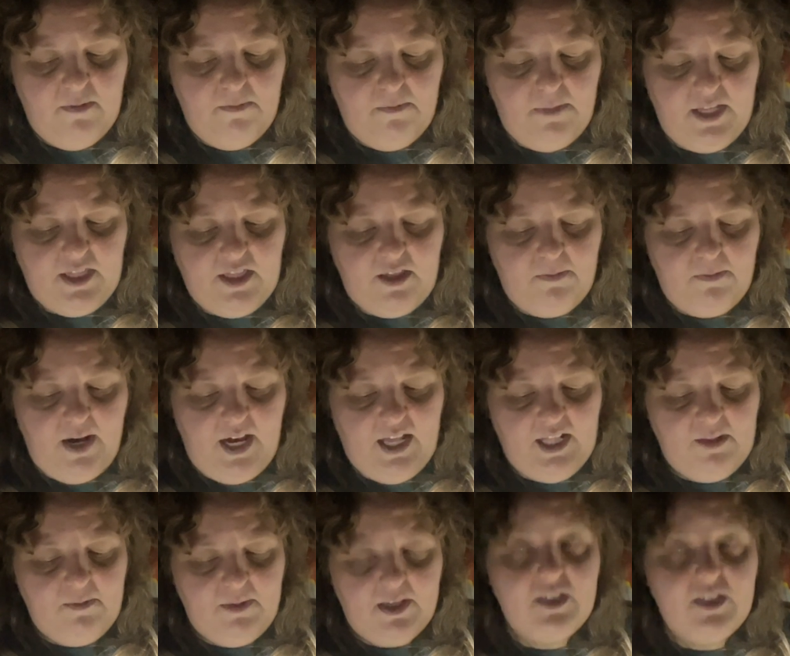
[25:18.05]
But the
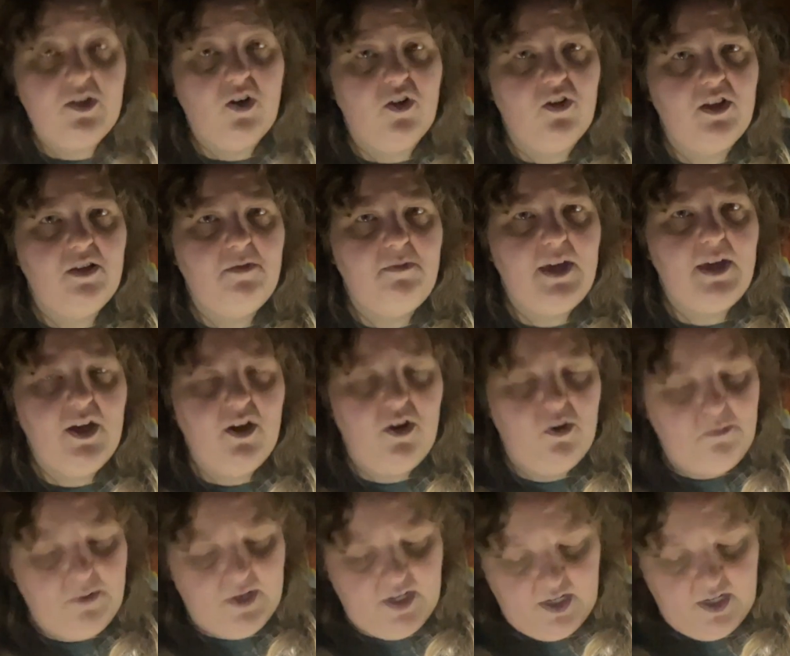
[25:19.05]
bottle must only be
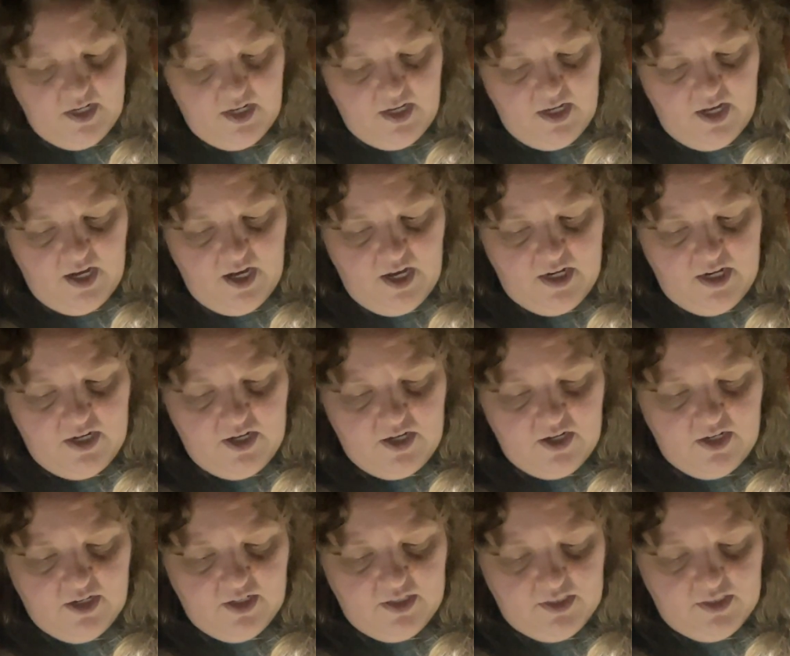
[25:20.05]
opened
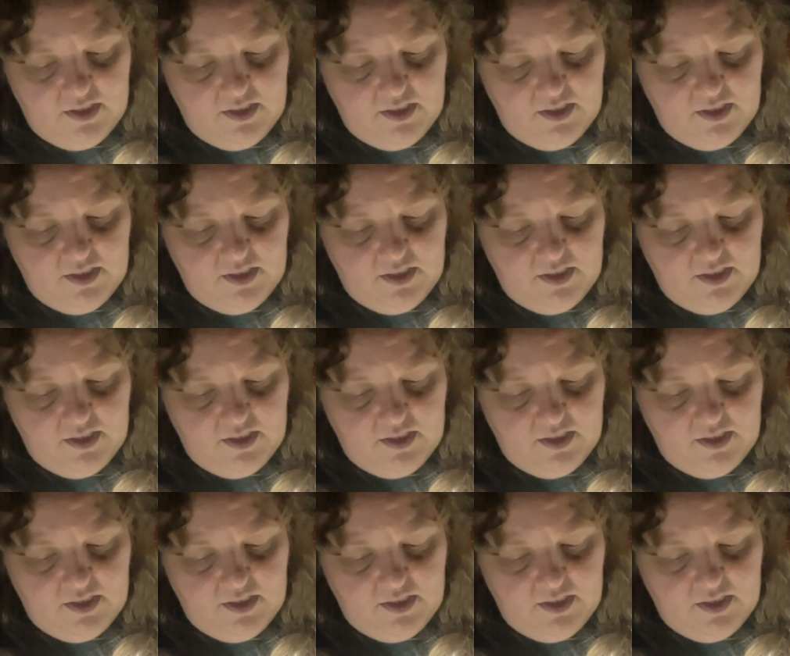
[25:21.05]
under